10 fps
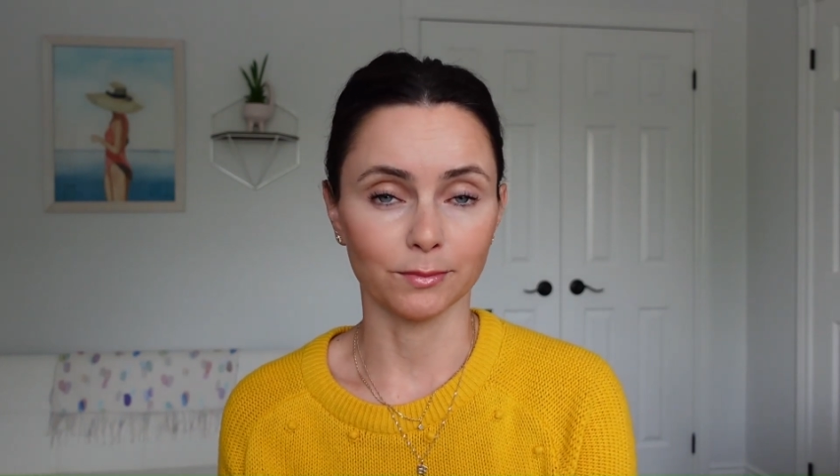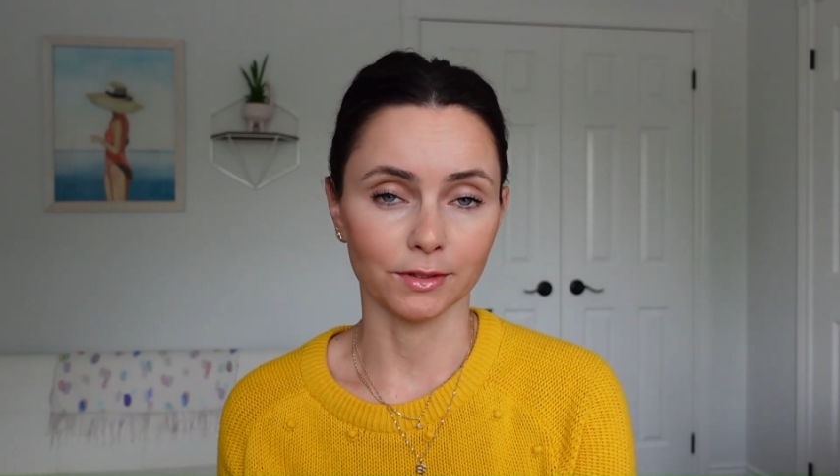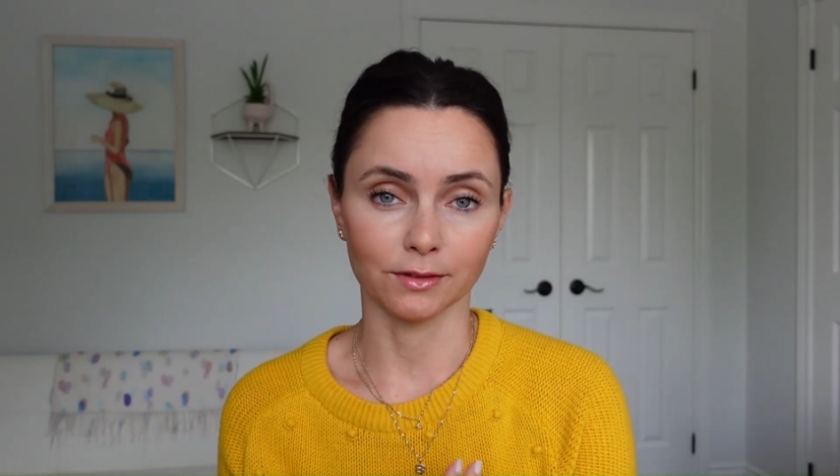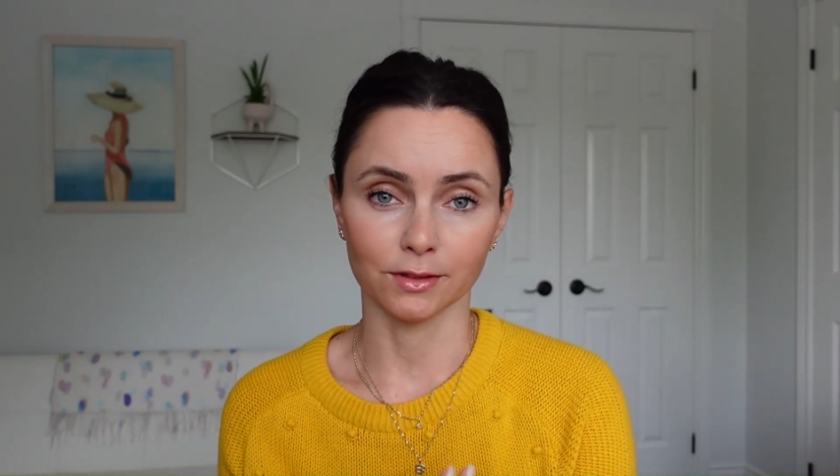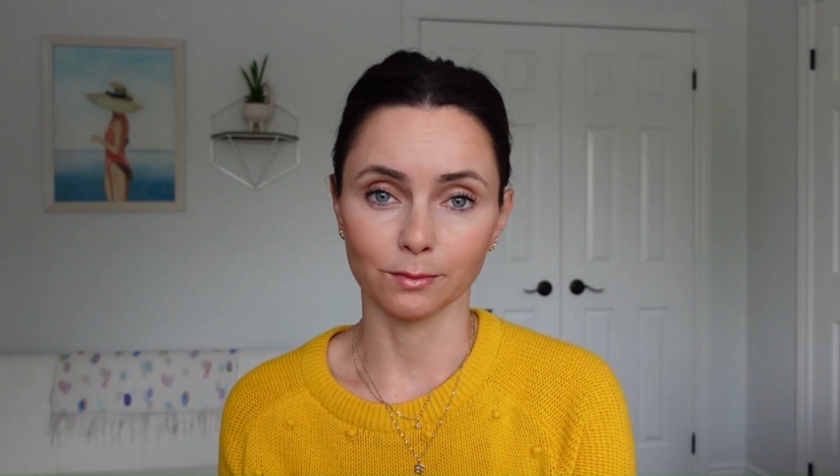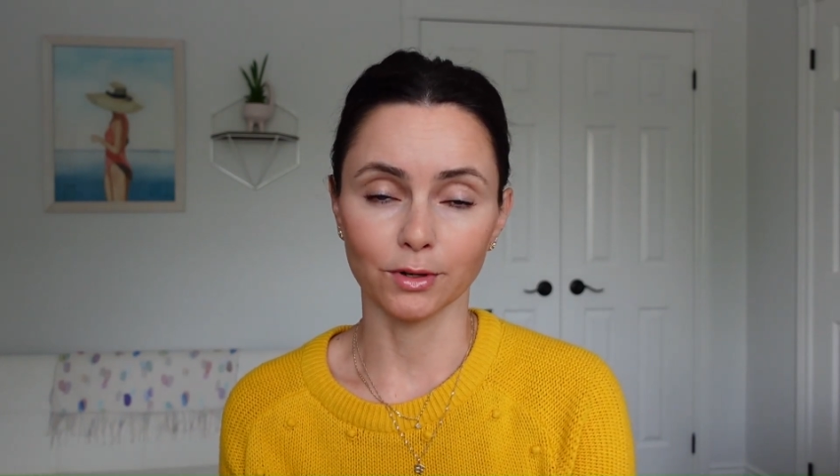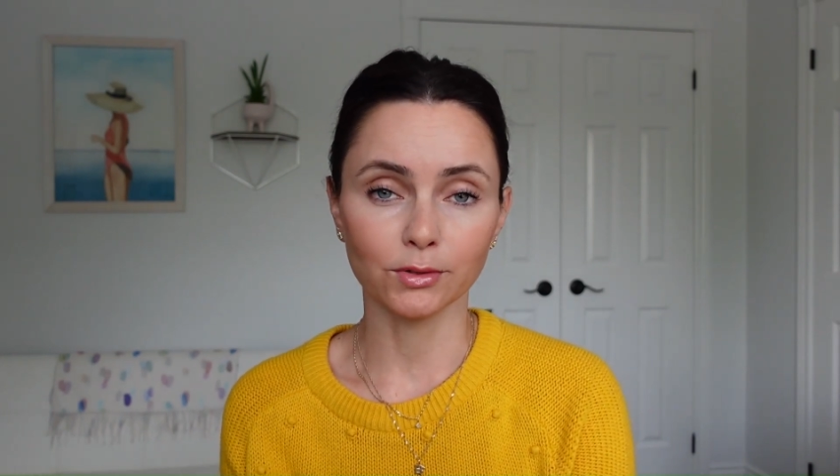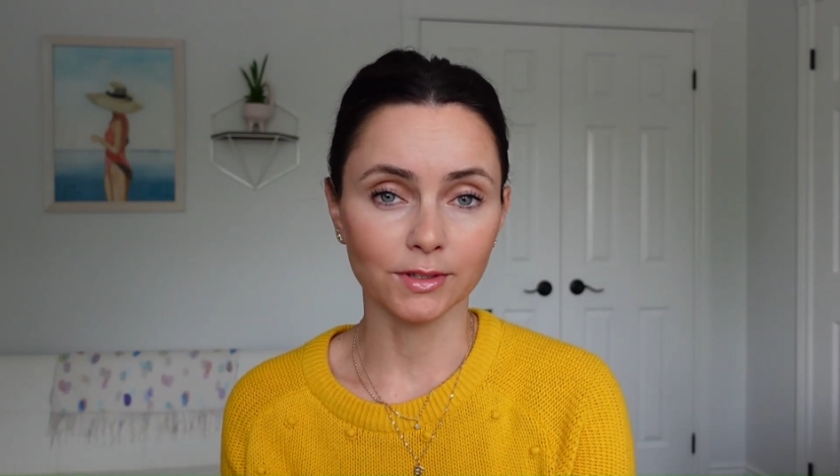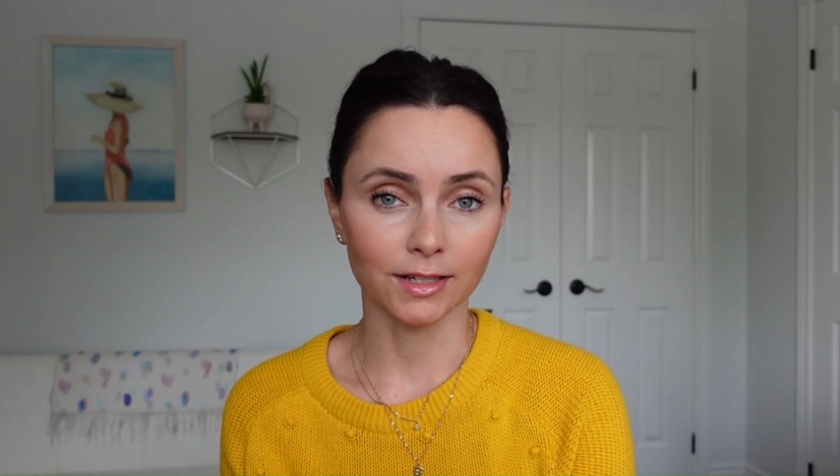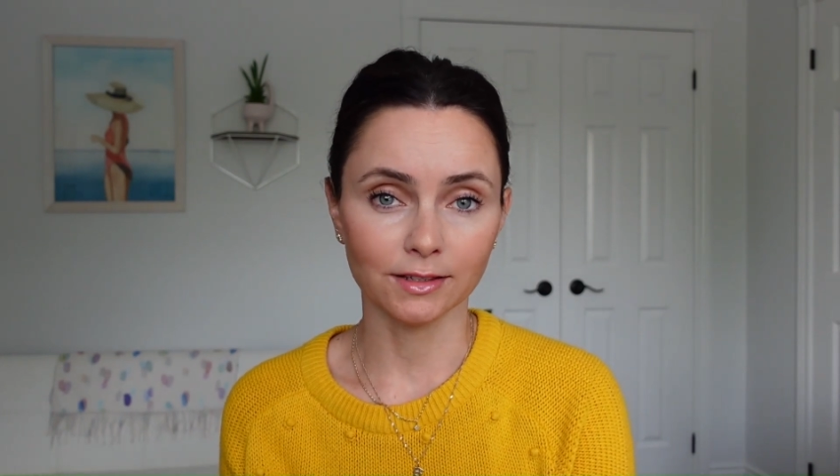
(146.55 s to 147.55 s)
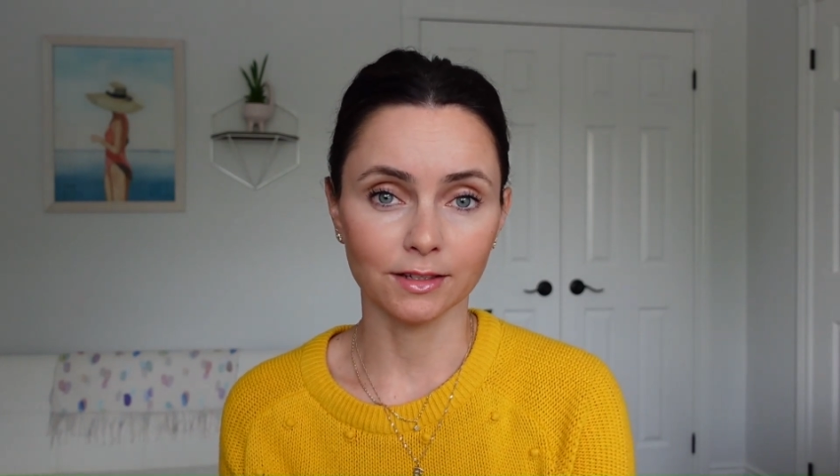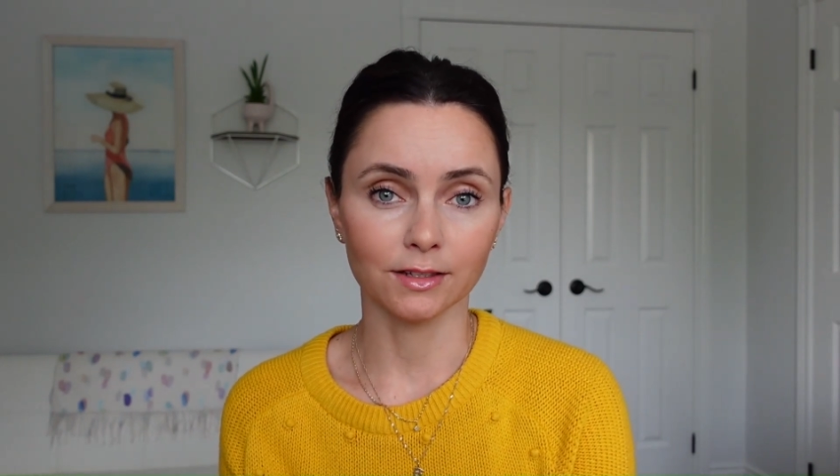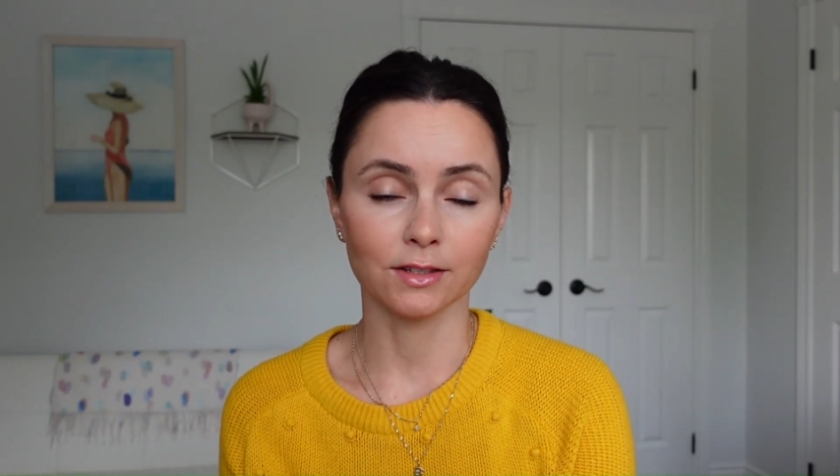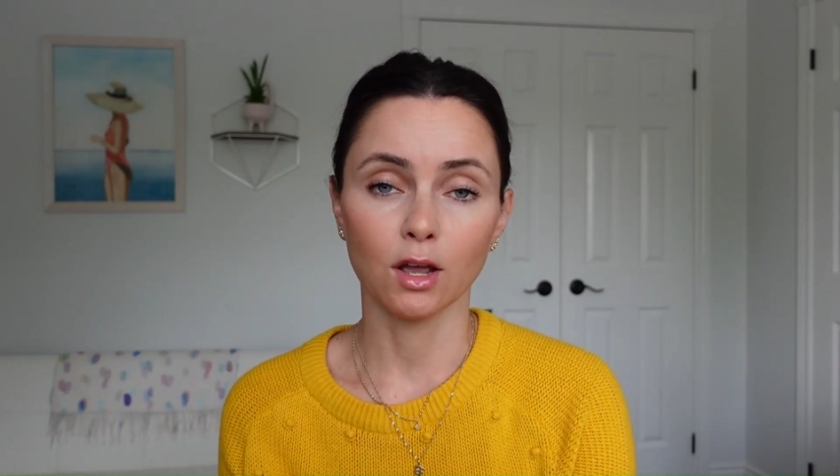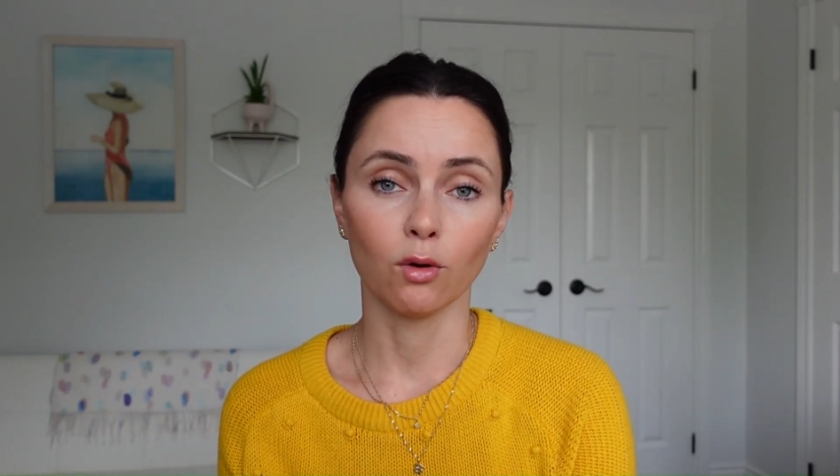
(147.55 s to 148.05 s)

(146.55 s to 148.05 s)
business processes,